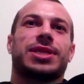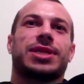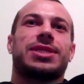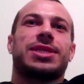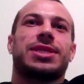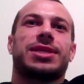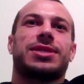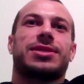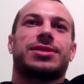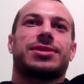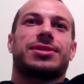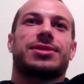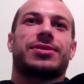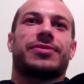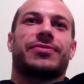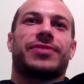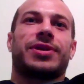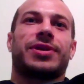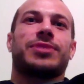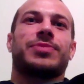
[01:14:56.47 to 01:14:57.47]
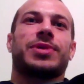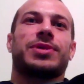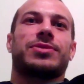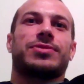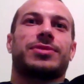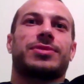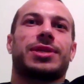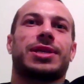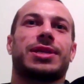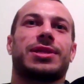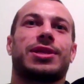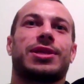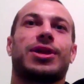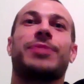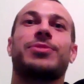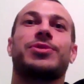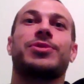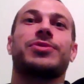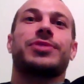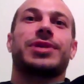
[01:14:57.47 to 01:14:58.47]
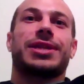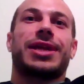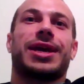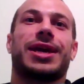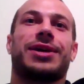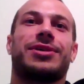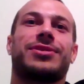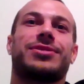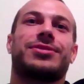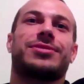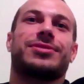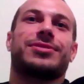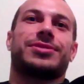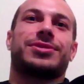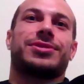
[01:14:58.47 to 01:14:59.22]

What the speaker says: I teach the fundamental thing that I'm doing now.